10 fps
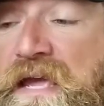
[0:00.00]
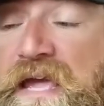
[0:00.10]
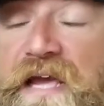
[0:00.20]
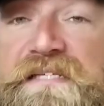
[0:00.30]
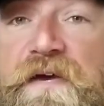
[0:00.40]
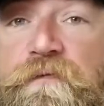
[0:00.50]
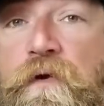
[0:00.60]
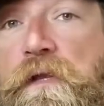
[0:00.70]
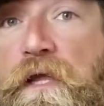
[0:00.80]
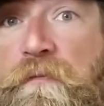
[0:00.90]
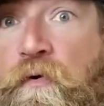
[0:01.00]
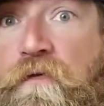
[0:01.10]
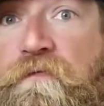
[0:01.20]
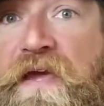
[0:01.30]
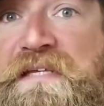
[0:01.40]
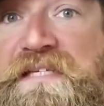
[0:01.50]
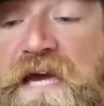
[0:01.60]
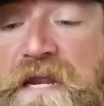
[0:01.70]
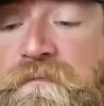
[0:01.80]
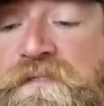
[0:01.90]
except for a little more fancy
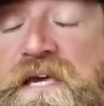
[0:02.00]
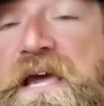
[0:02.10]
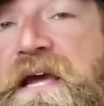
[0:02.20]
items.